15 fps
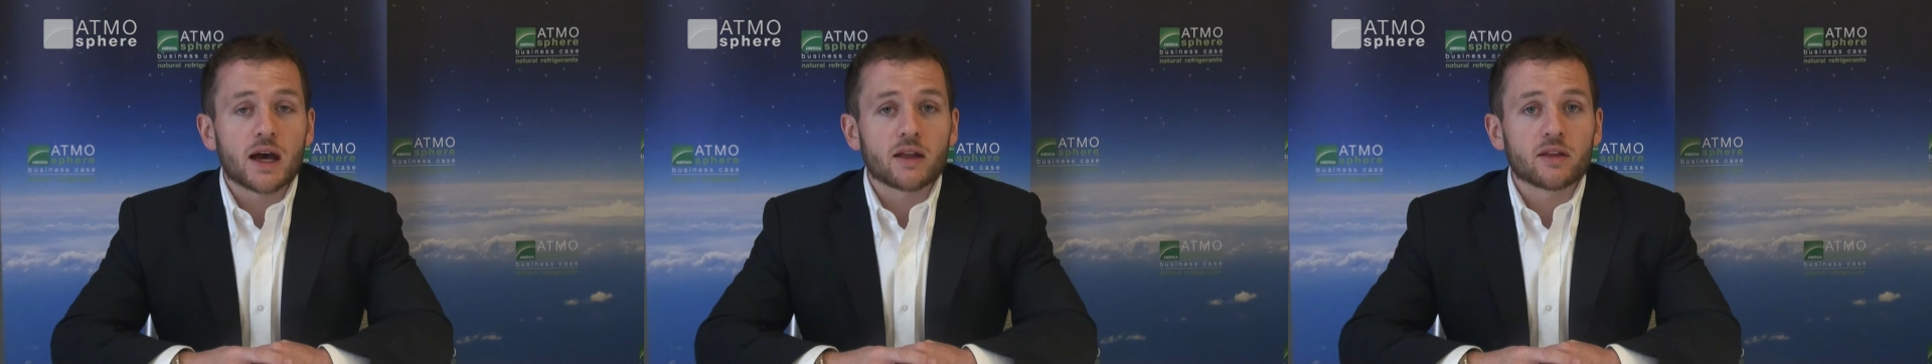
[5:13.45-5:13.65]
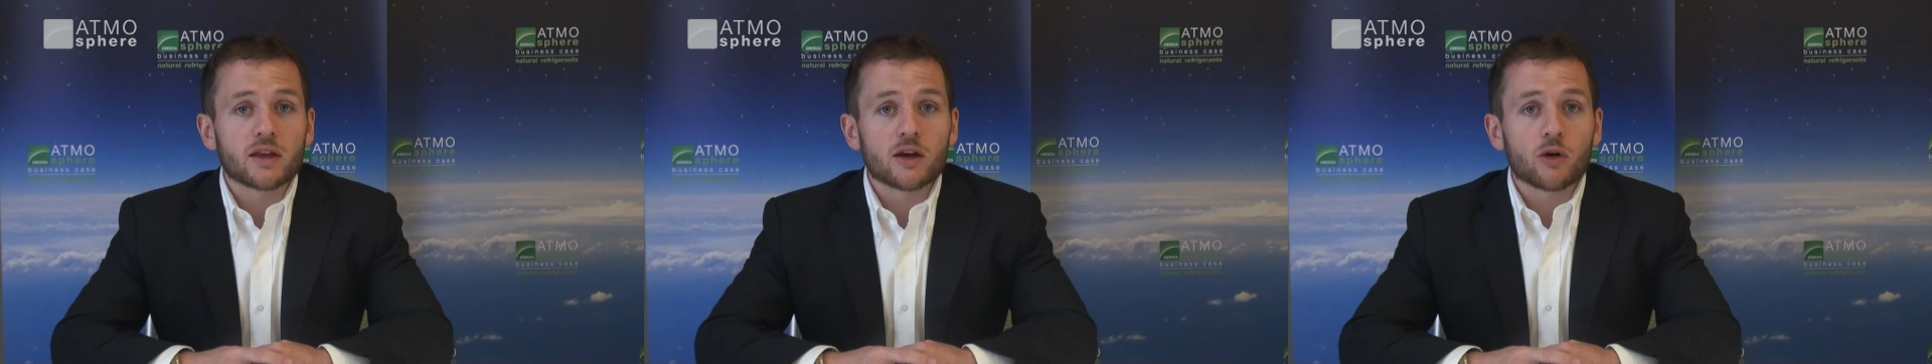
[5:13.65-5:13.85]

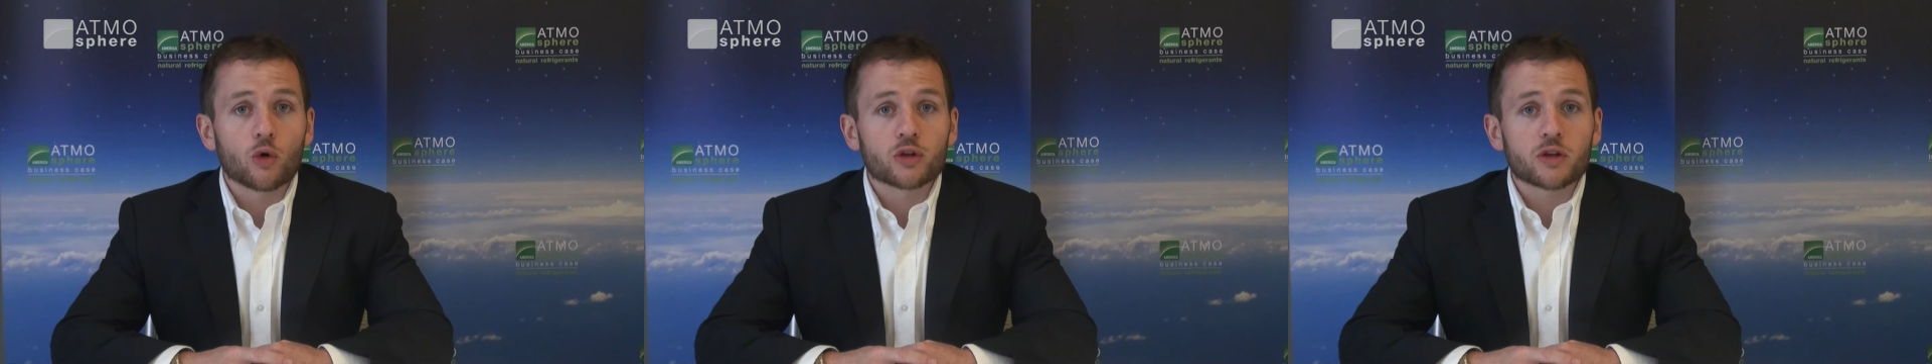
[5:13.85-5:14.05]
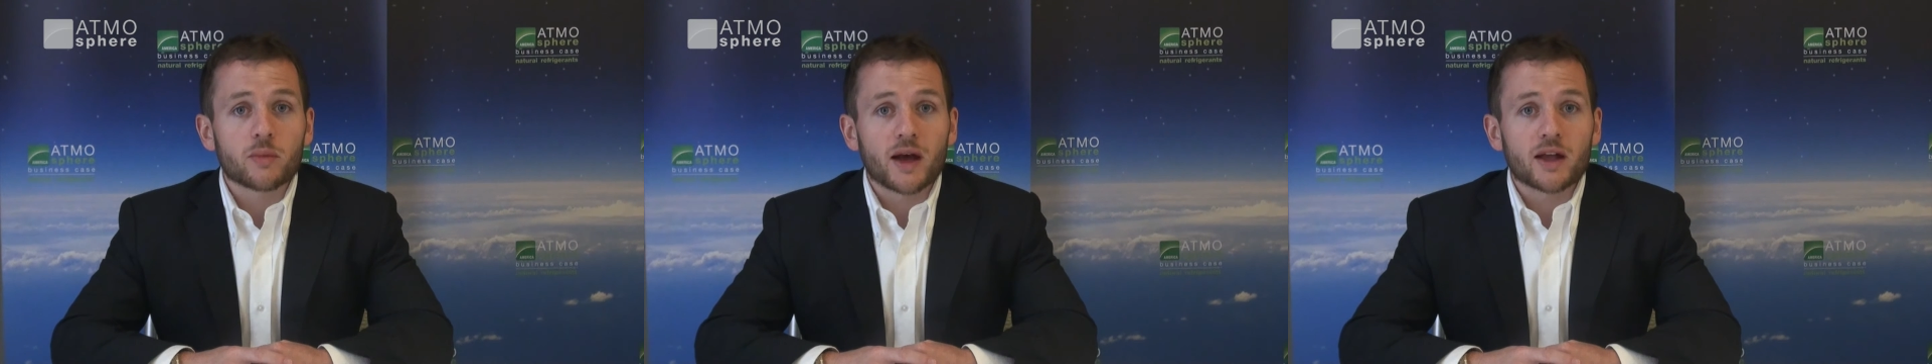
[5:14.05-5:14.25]
and the
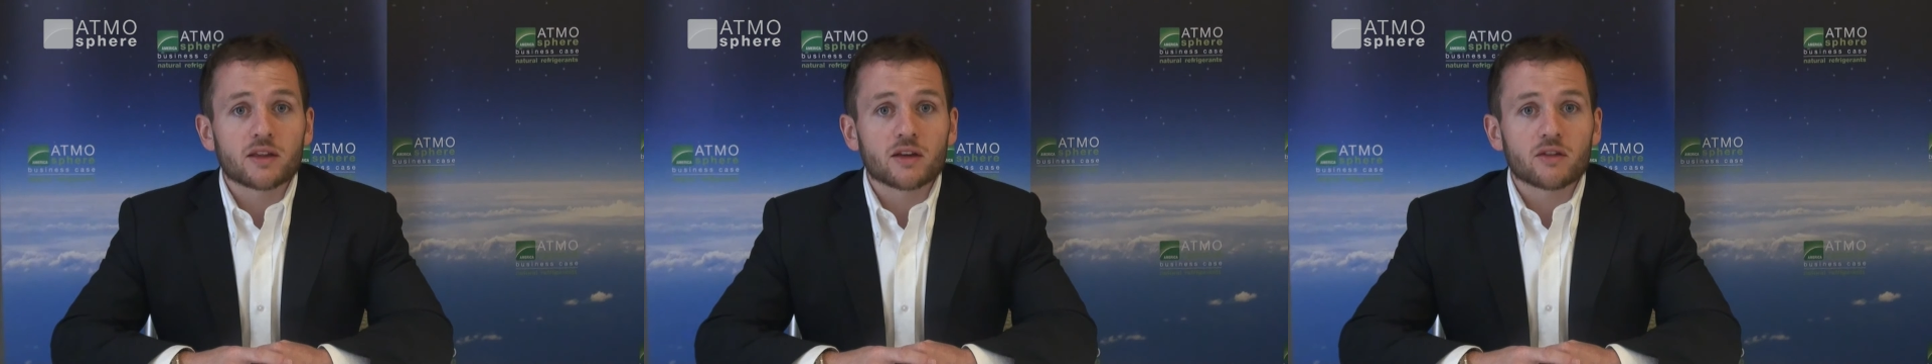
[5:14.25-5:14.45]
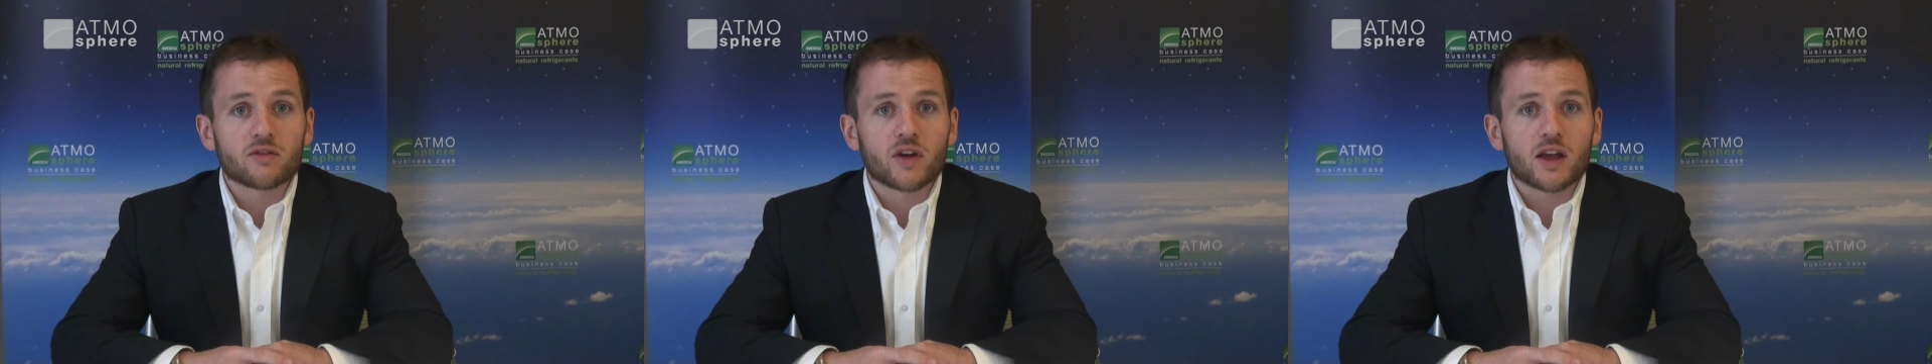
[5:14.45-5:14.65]

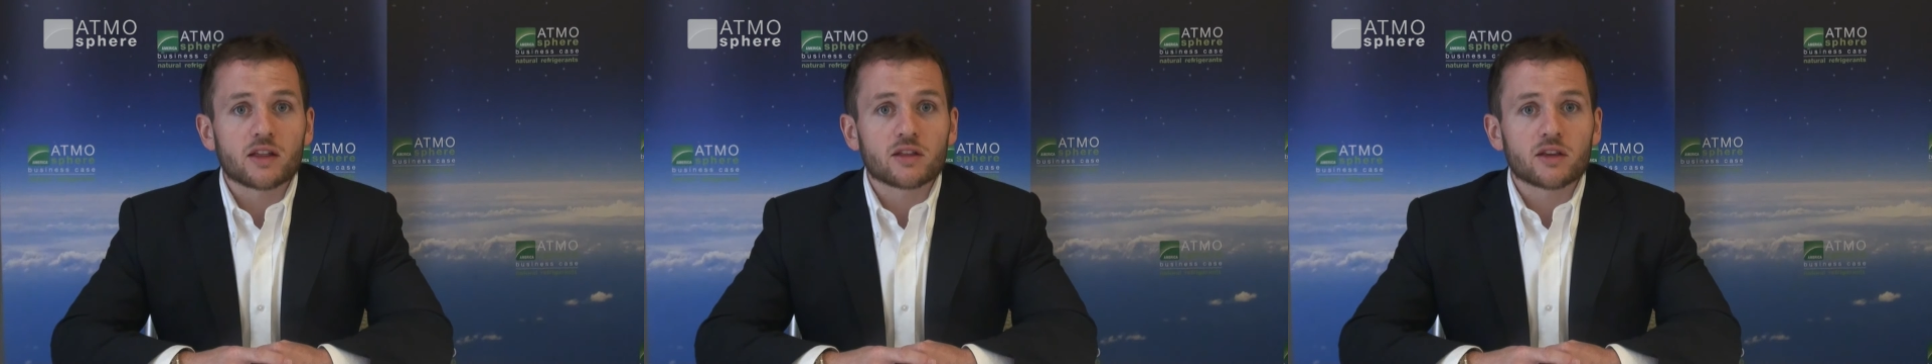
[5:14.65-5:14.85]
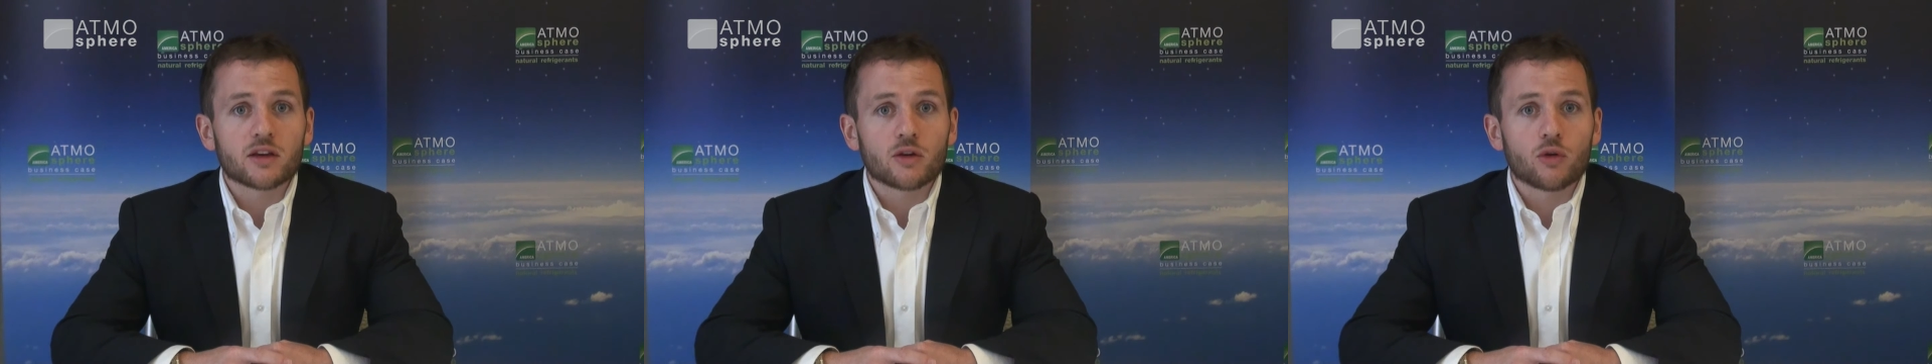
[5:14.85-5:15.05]
automatic
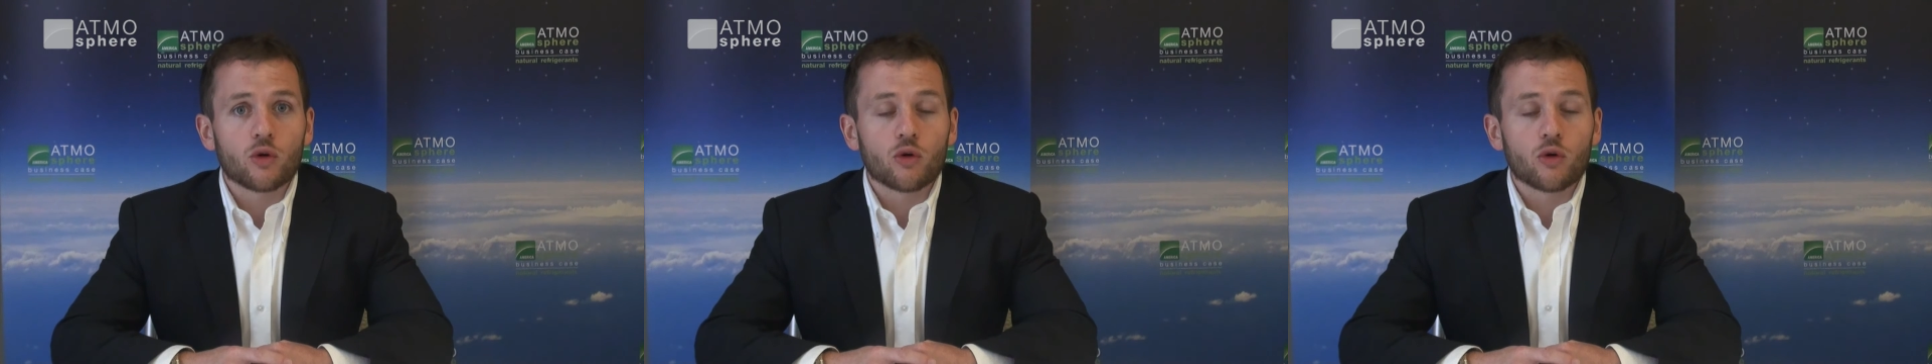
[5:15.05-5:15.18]
venting